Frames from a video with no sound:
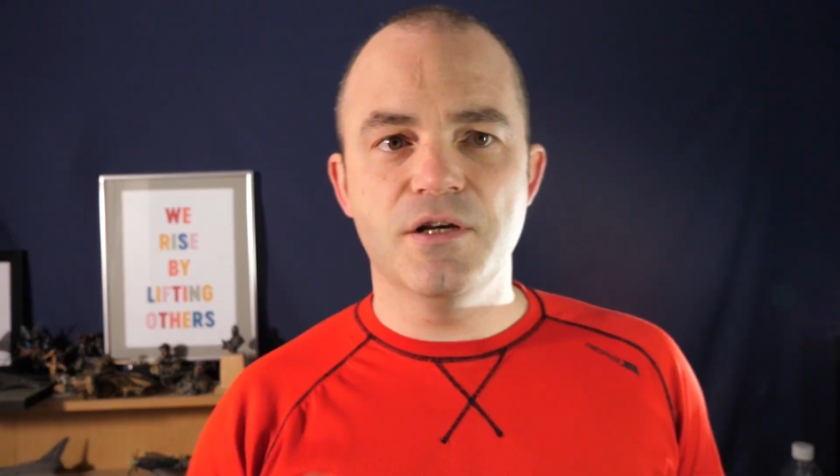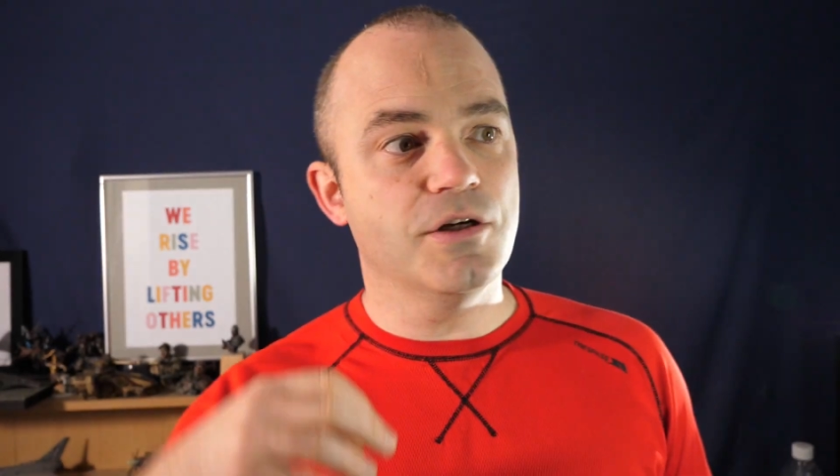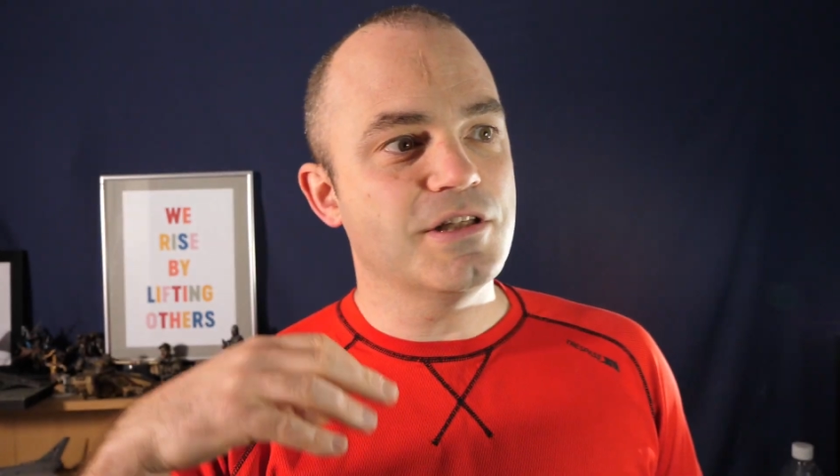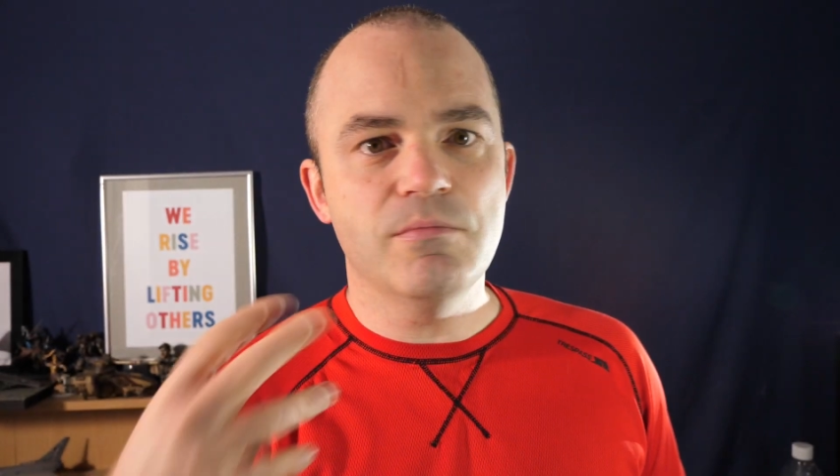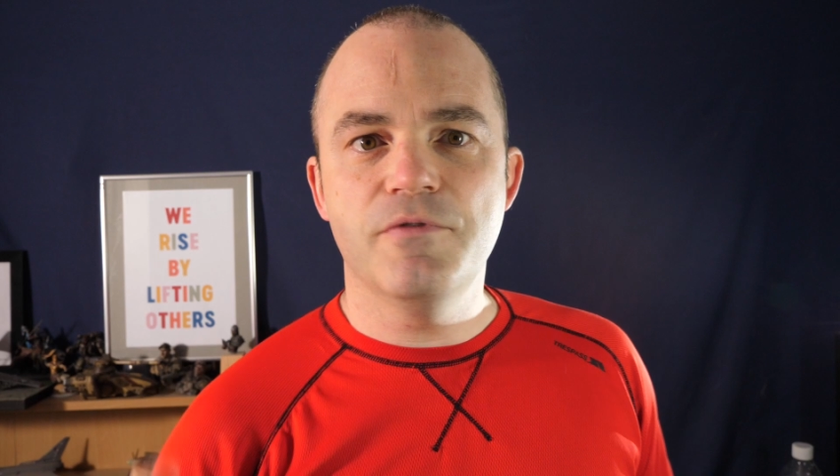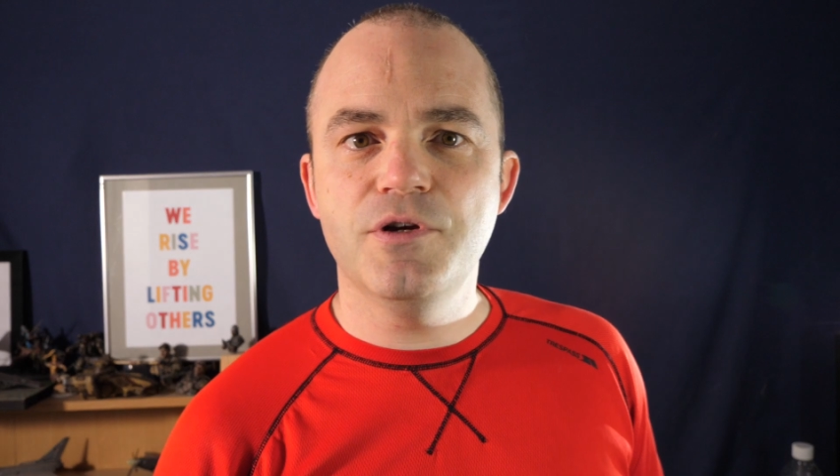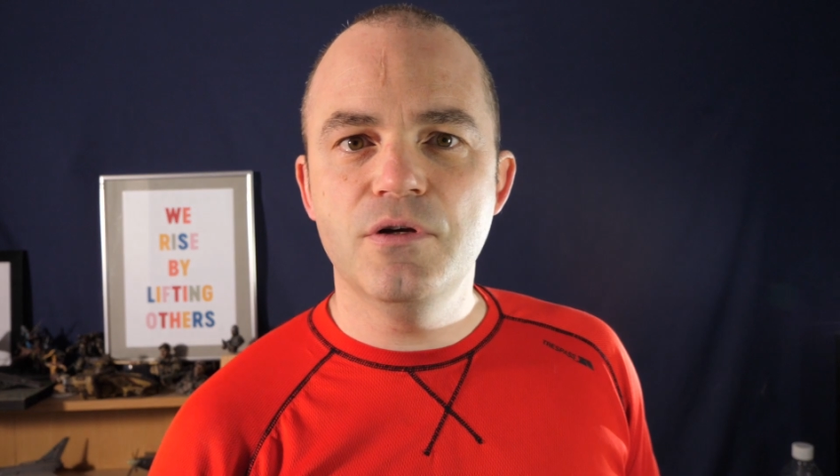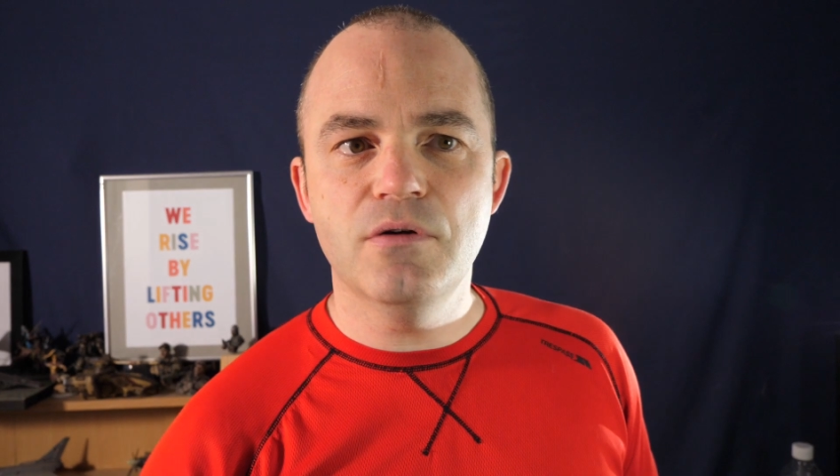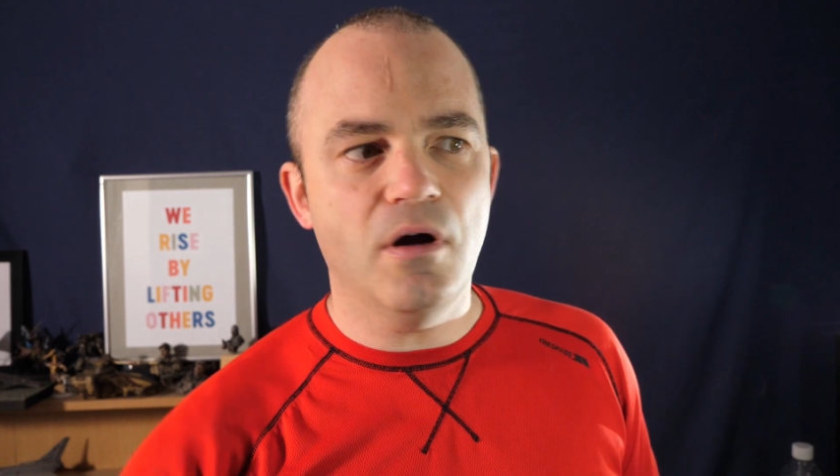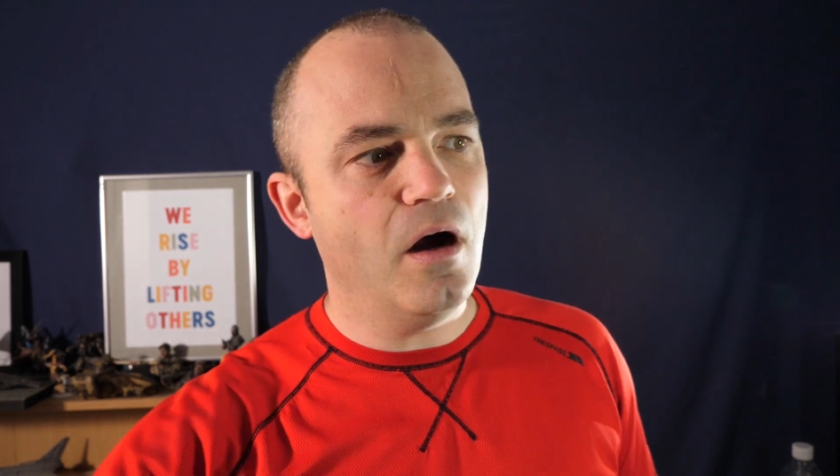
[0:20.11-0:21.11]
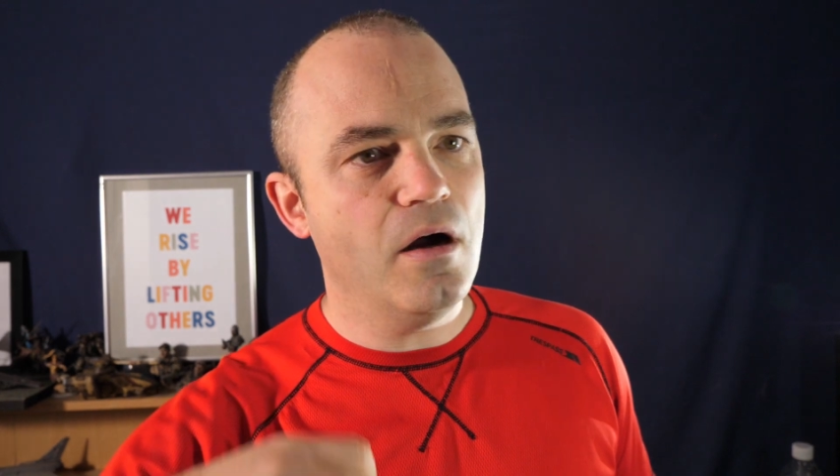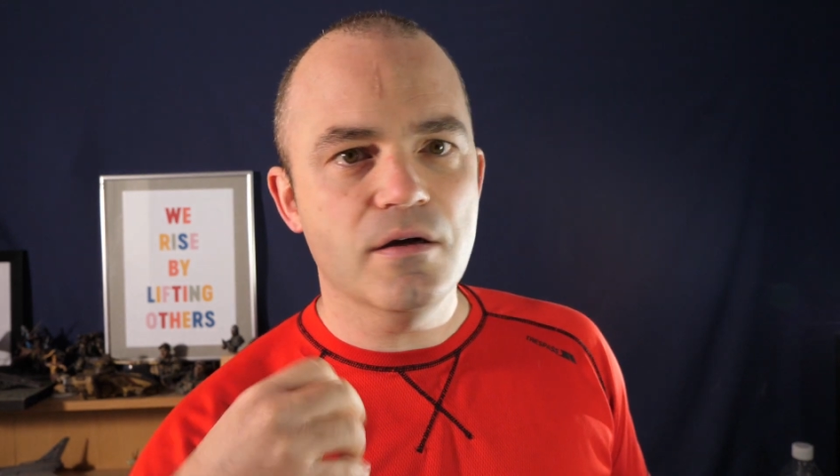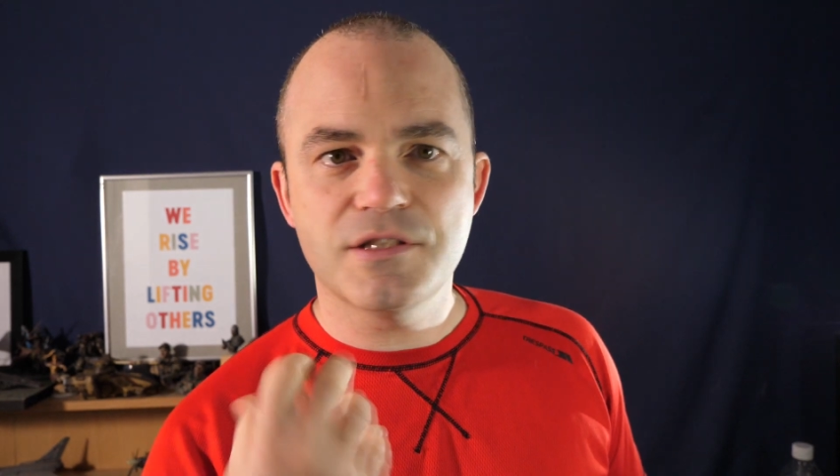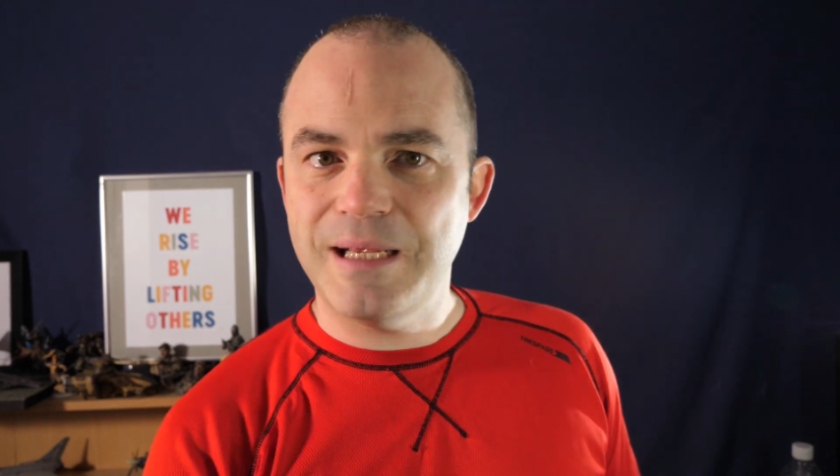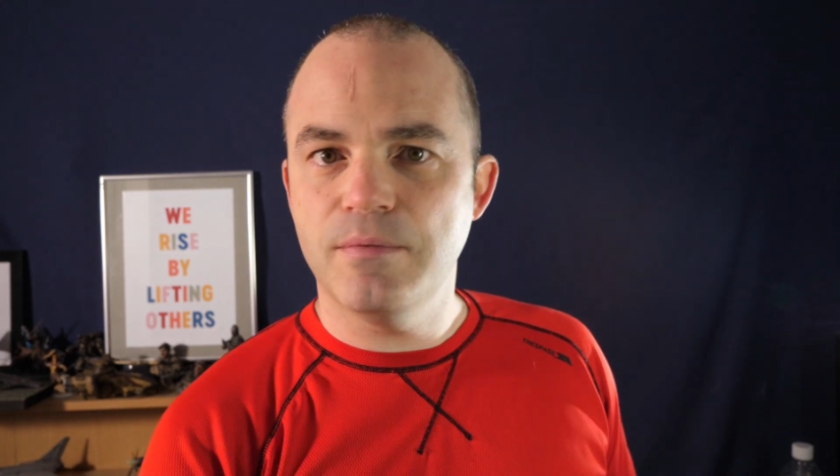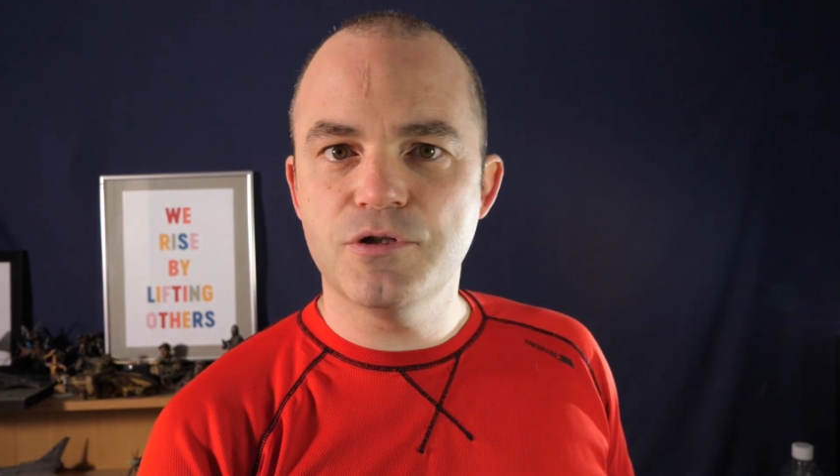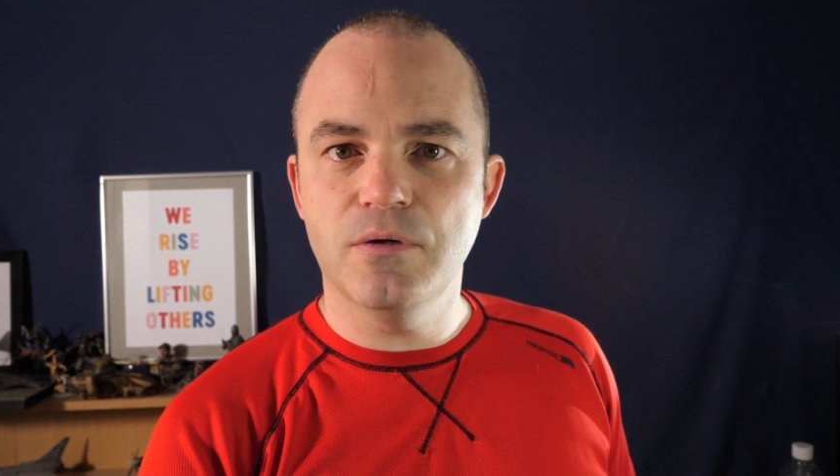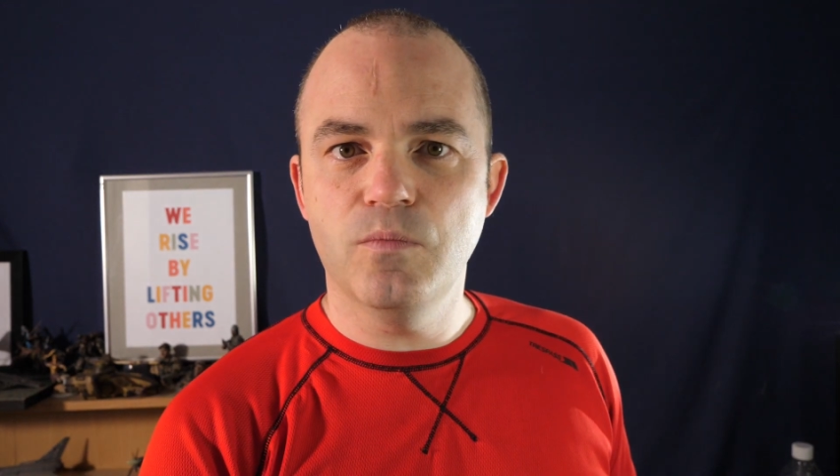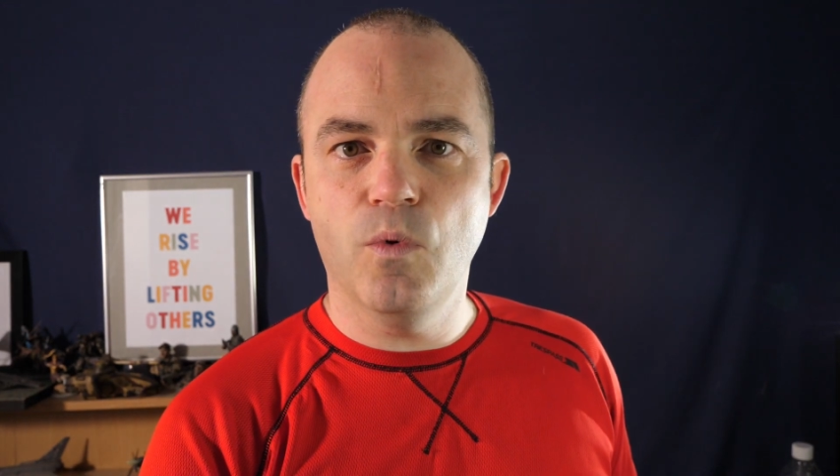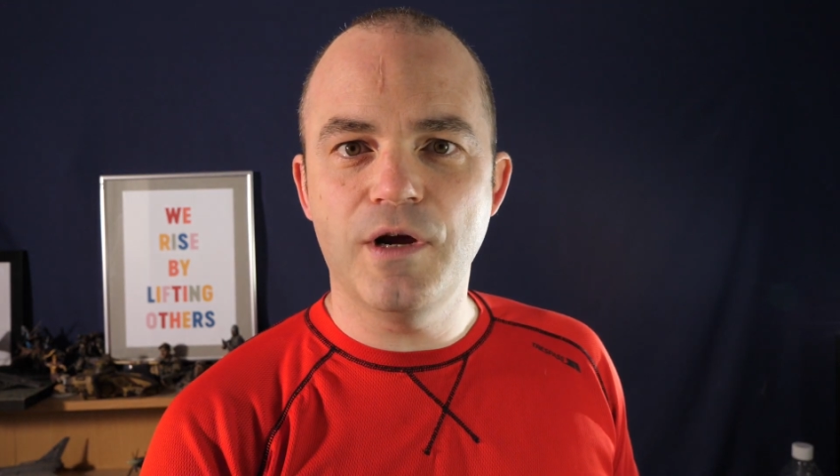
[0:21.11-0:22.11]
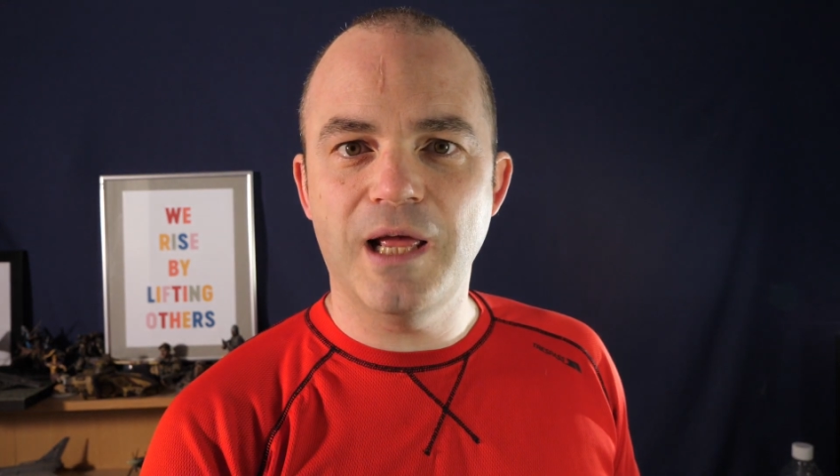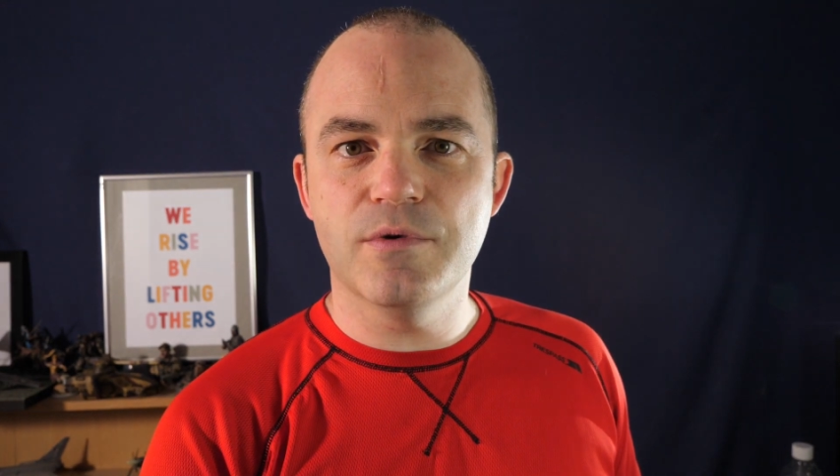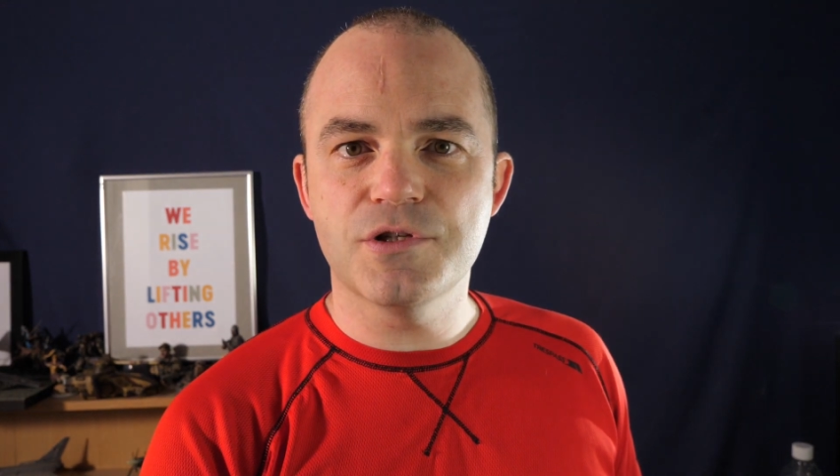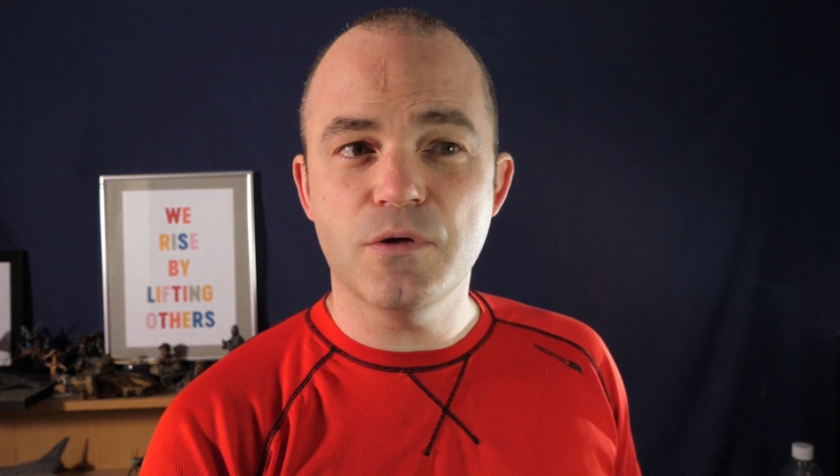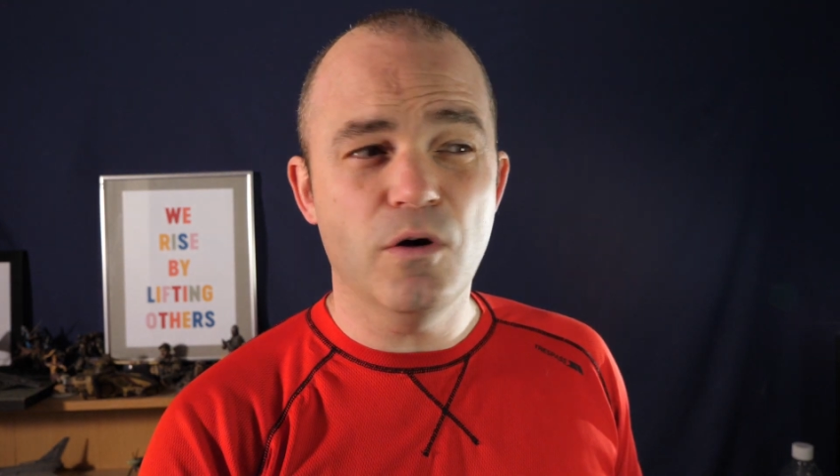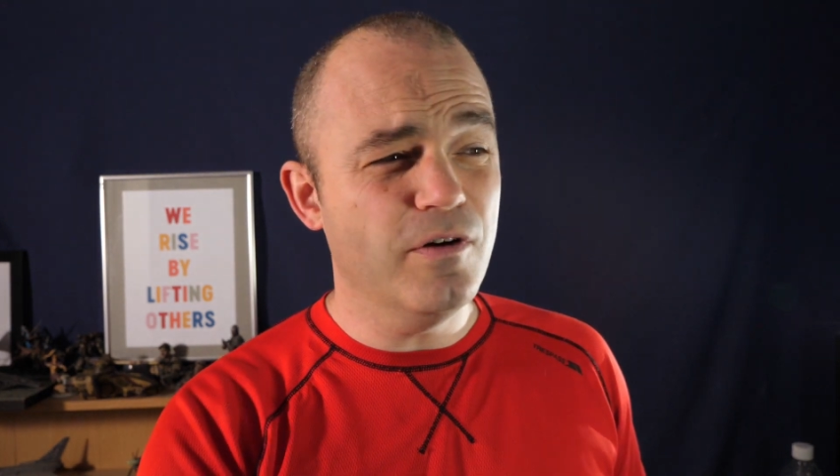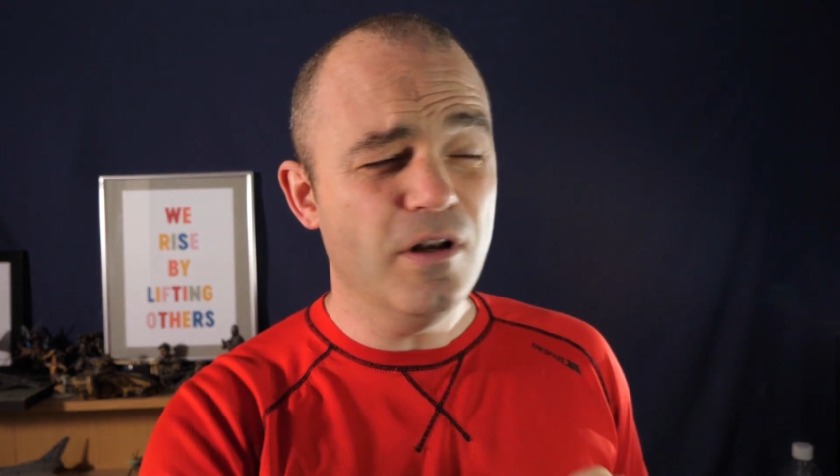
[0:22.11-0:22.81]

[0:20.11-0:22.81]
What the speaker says: So some of you are tabletop wargamers of